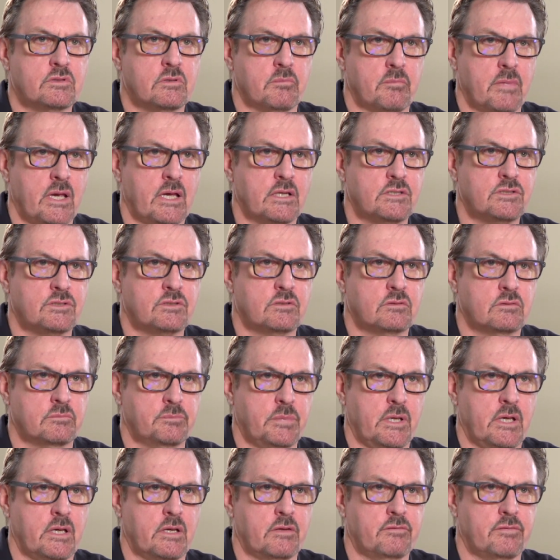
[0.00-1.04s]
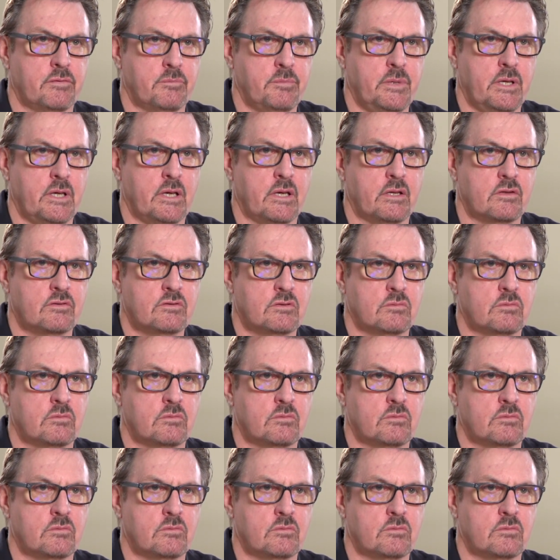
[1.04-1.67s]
to match pad for pad,